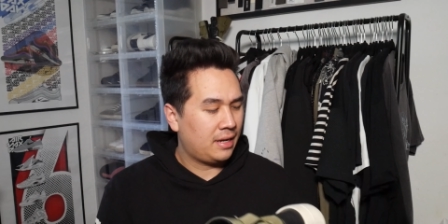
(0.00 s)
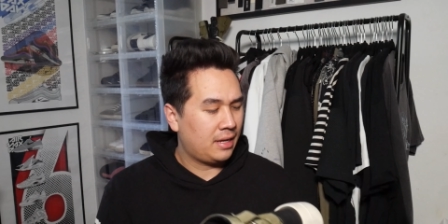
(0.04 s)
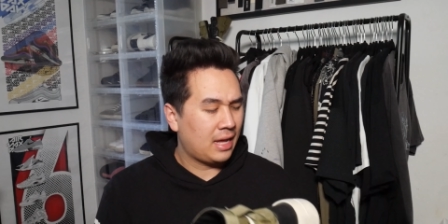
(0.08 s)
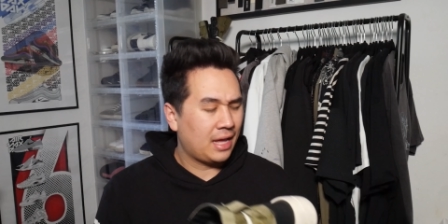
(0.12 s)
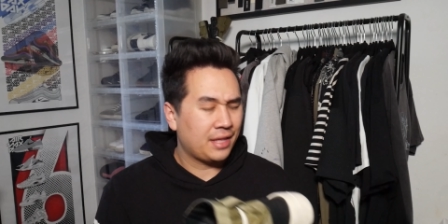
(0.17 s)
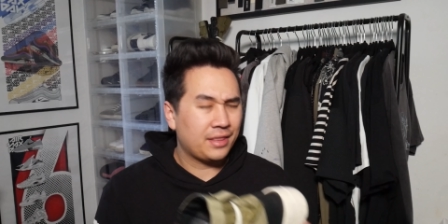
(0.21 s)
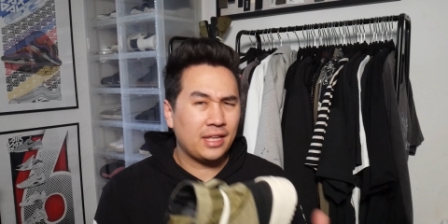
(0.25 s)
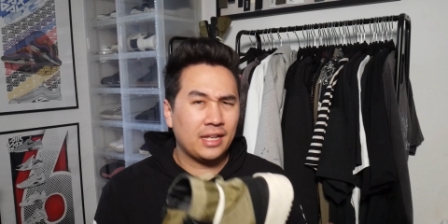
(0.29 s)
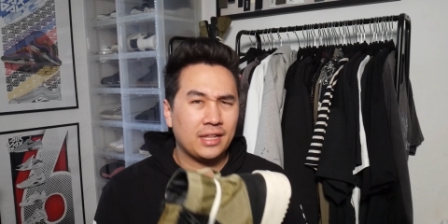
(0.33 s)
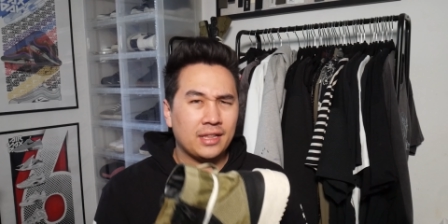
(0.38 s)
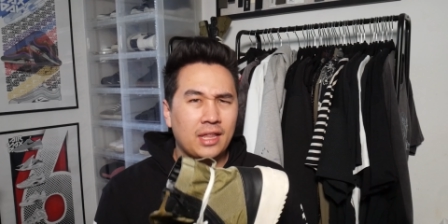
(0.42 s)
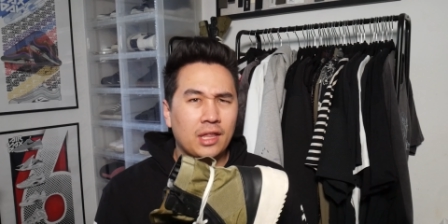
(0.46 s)
I
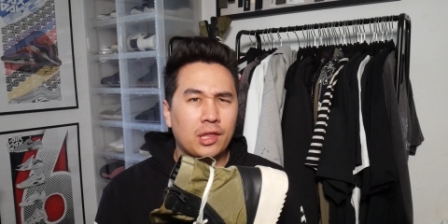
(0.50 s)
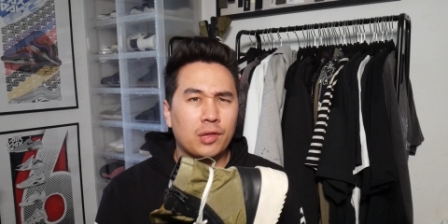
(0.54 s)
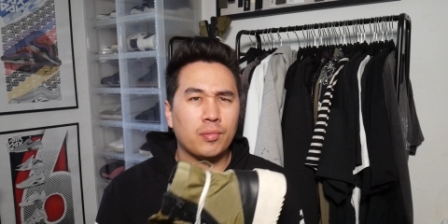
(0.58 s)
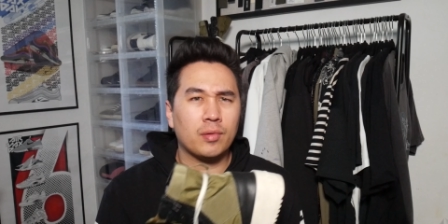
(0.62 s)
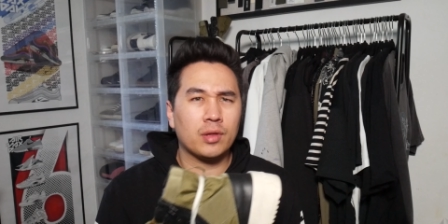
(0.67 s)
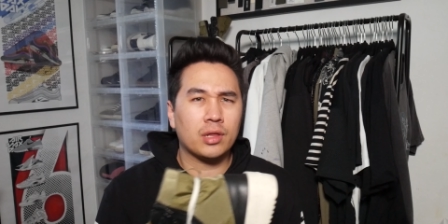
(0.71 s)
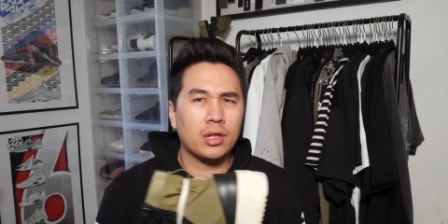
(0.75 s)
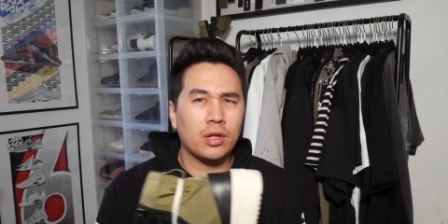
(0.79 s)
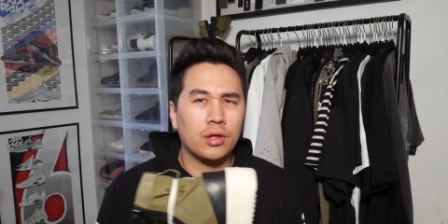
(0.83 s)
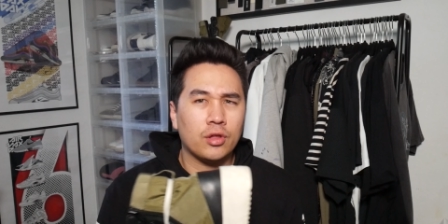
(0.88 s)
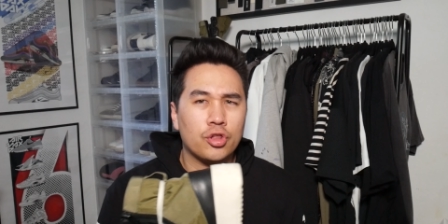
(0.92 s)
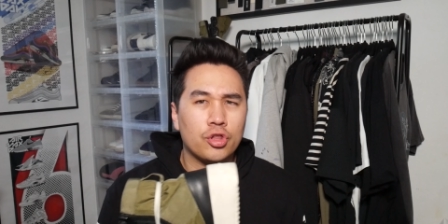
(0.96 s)
think this
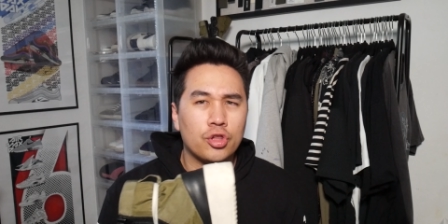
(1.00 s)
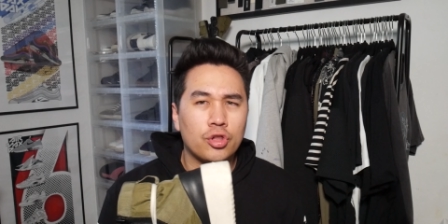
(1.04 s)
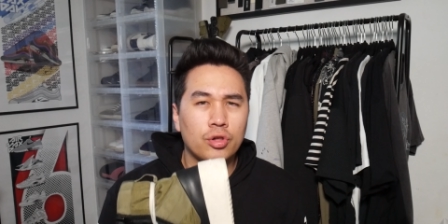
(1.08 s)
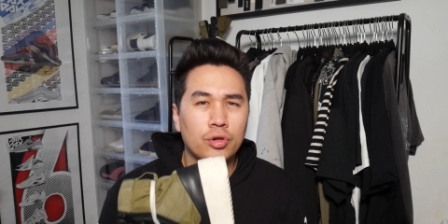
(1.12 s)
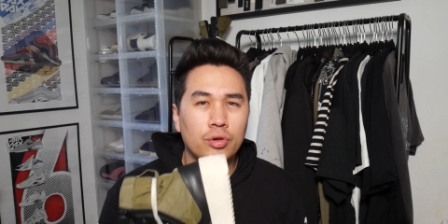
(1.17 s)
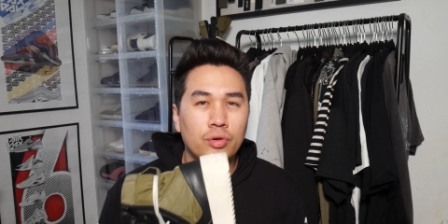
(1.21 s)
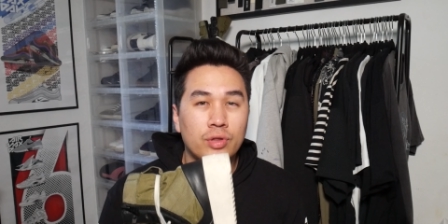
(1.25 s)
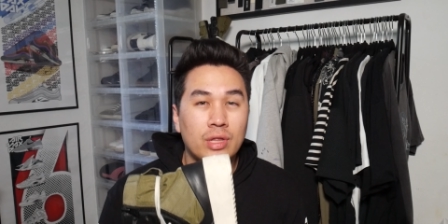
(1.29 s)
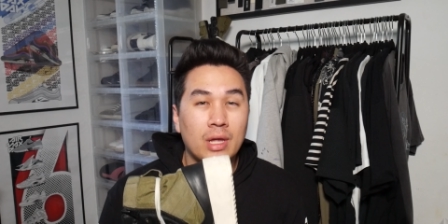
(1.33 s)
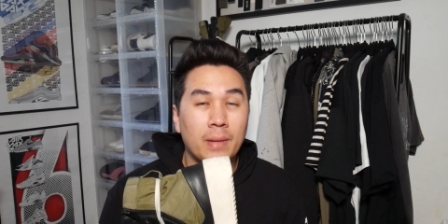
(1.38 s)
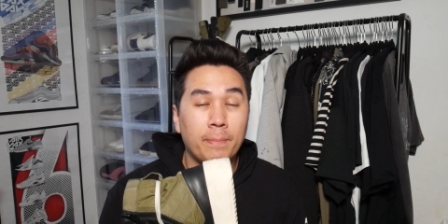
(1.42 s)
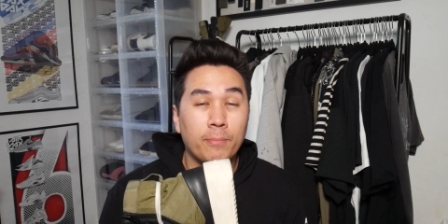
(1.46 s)
was a
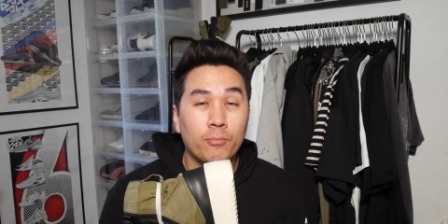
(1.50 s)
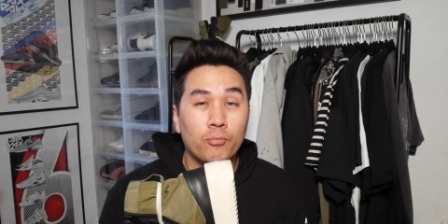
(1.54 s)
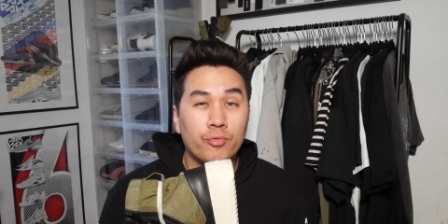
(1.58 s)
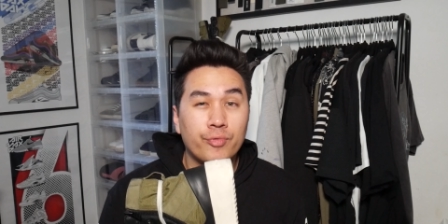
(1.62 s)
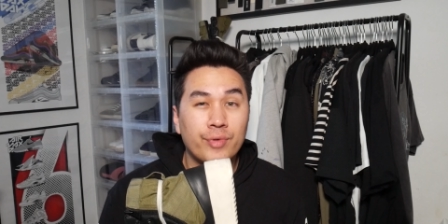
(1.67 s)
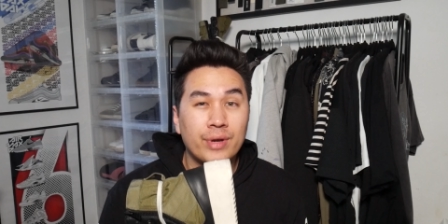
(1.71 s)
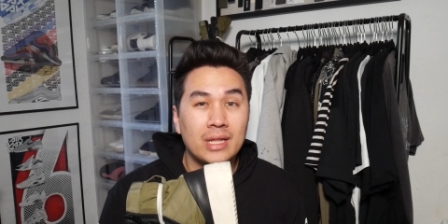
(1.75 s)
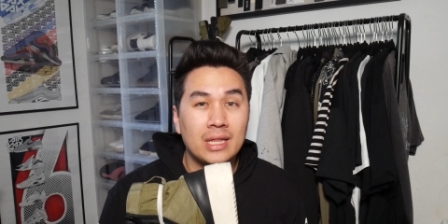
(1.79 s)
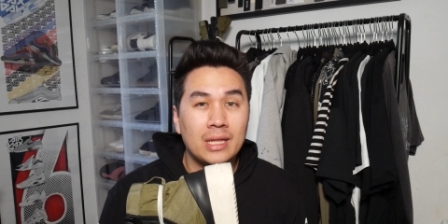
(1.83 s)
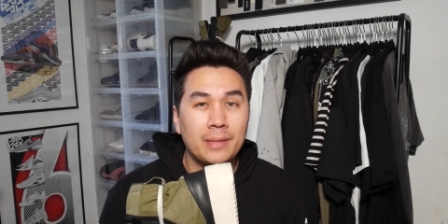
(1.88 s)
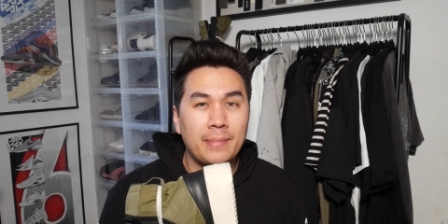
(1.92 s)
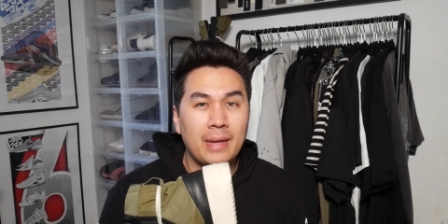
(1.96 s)
shoe that
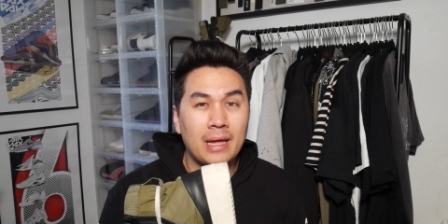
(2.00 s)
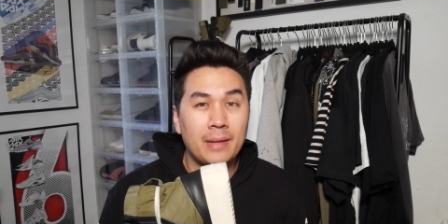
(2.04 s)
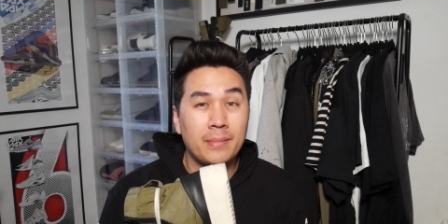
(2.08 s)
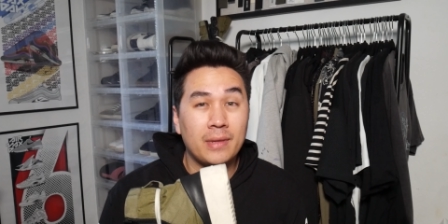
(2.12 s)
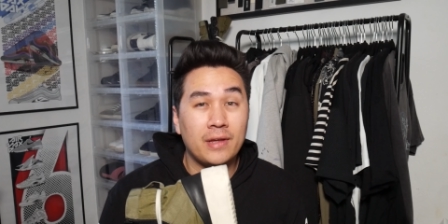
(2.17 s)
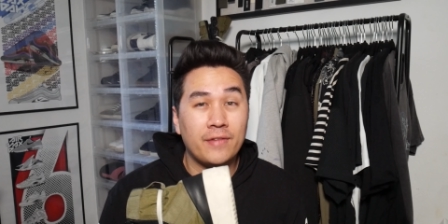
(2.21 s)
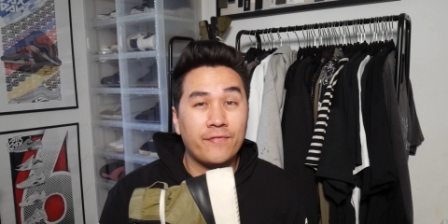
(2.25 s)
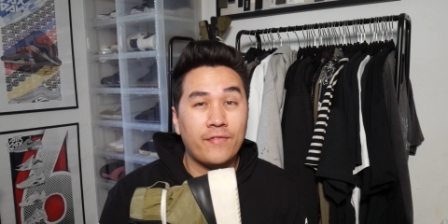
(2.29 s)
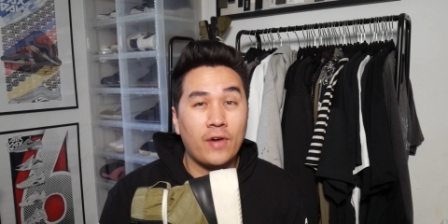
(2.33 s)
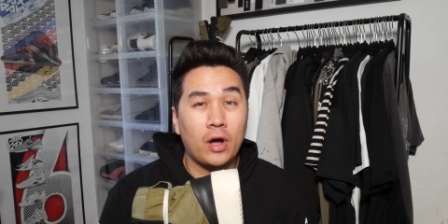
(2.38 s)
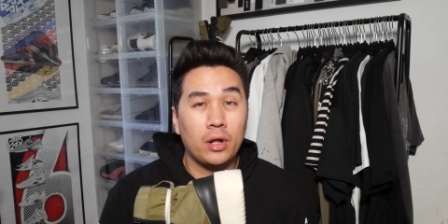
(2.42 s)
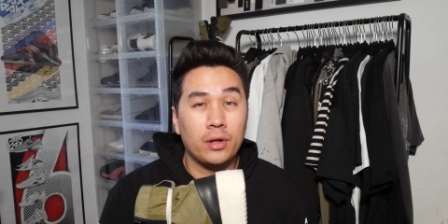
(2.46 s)
really made
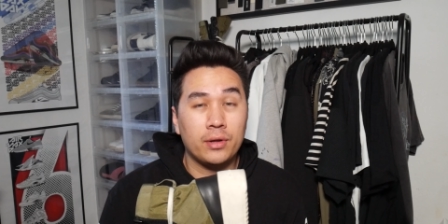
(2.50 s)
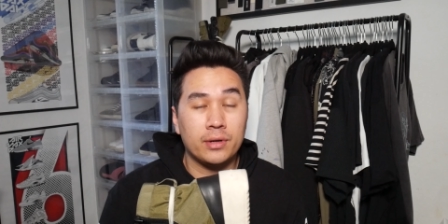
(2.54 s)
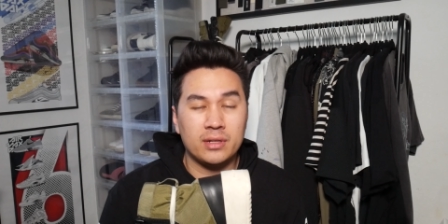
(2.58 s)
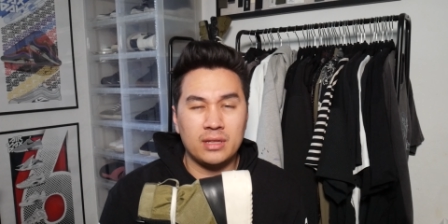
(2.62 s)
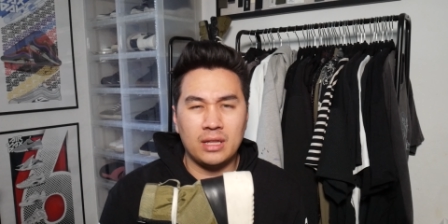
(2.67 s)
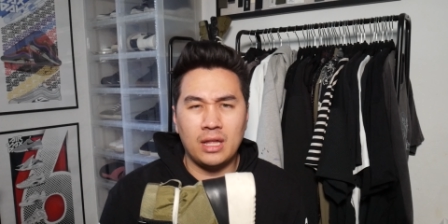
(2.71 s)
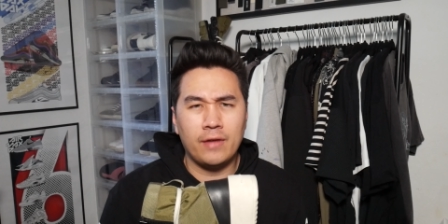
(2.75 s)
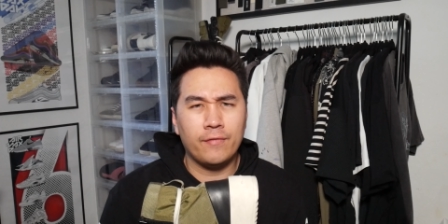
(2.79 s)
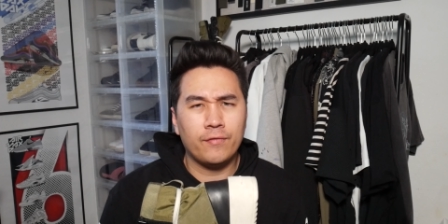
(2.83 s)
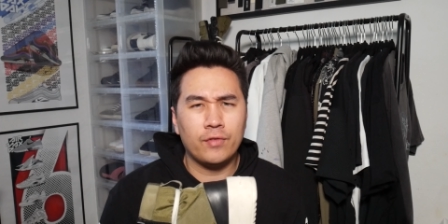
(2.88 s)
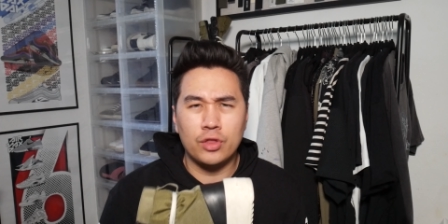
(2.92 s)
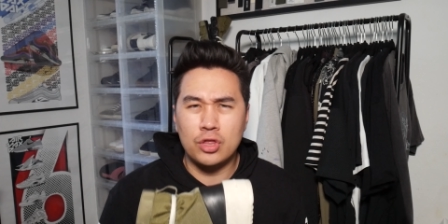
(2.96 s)
me fall in
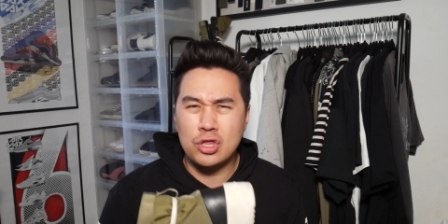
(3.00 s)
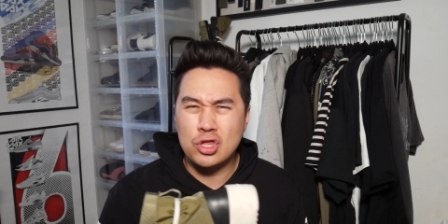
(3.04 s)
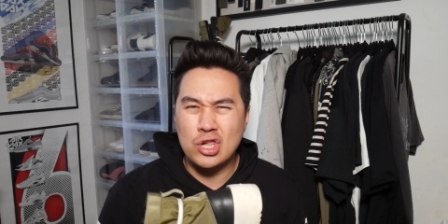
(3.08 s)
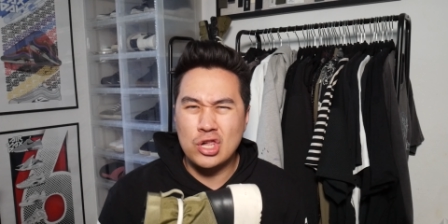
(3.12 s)
love with